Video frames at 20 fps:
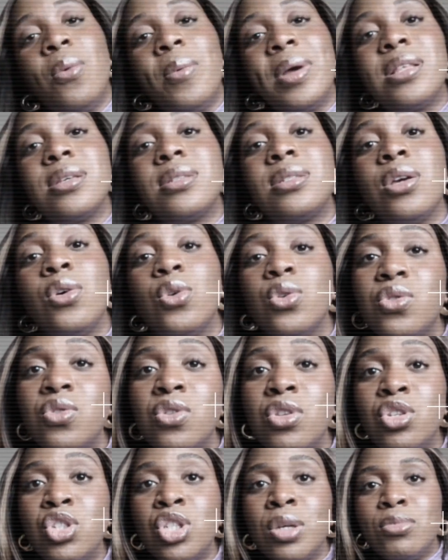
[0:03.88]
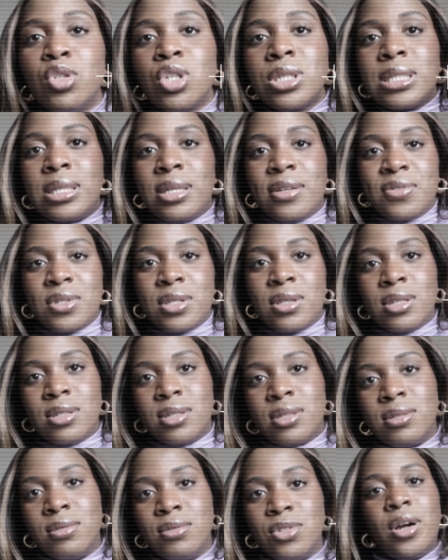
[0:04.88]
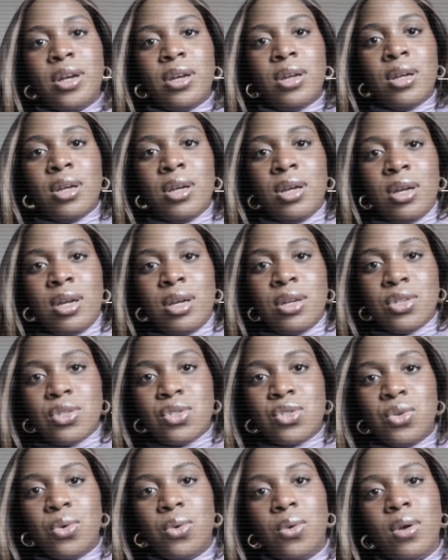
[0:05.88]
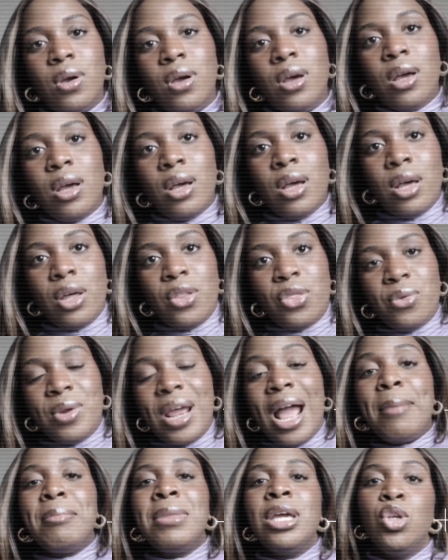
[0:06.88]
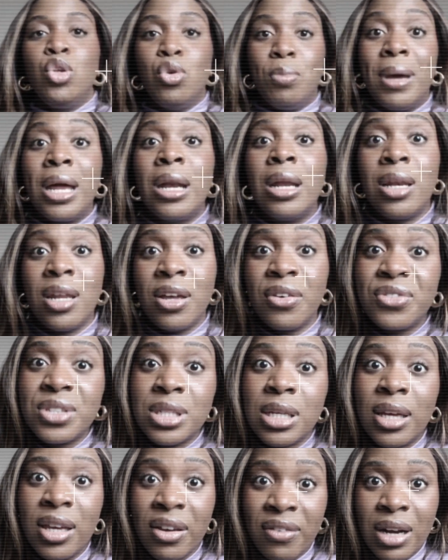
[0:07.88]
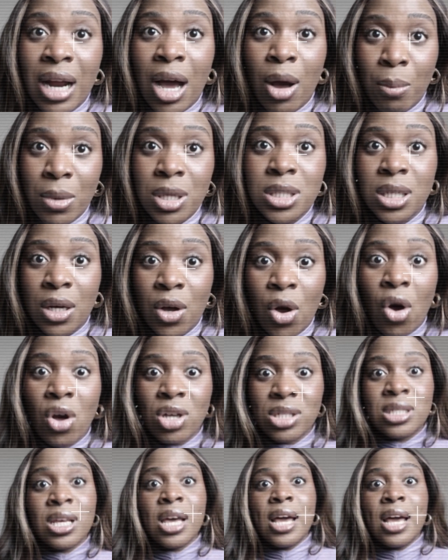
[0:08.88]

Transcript: know when they say go to the gym, just lift this. 1, 2, 3. I mean, you better lift it given how much it costs.